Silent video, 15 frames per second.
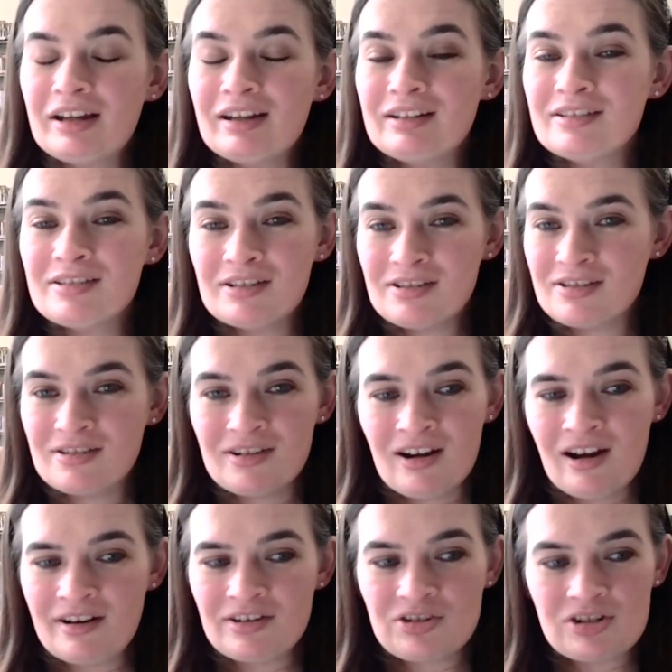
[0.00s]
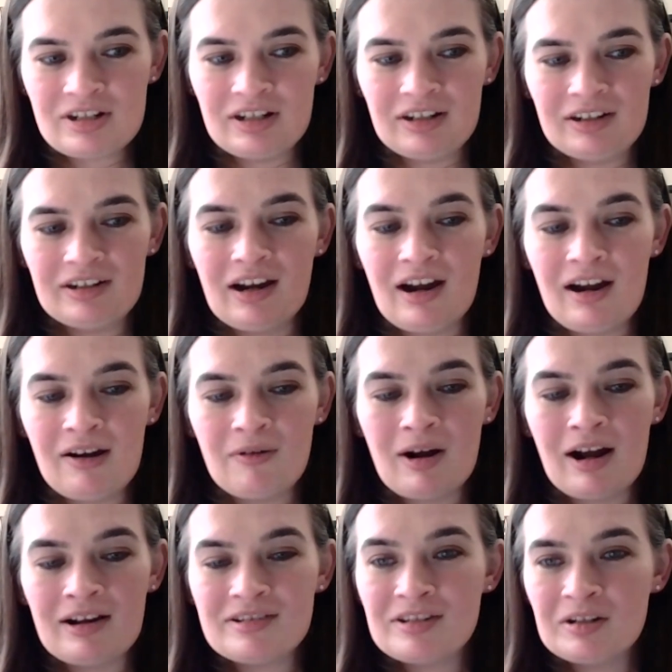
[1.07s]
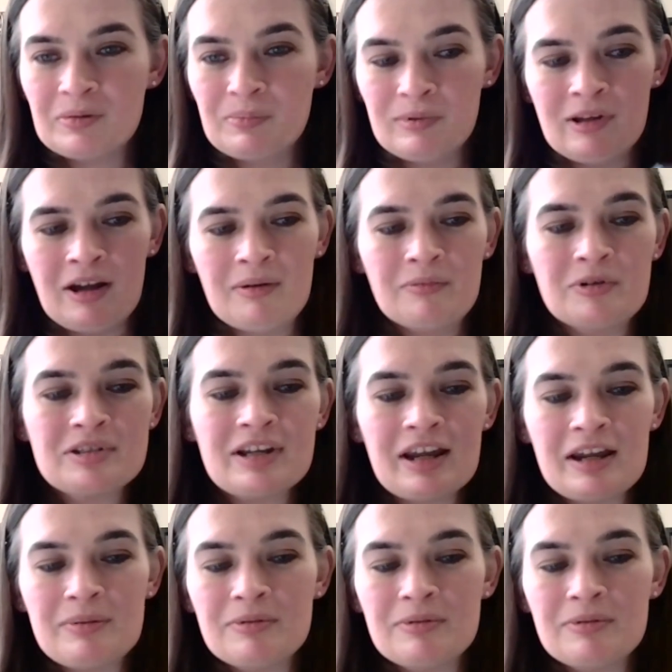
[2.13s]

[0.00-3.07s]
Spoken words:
It is astonishing how Isaac Blum was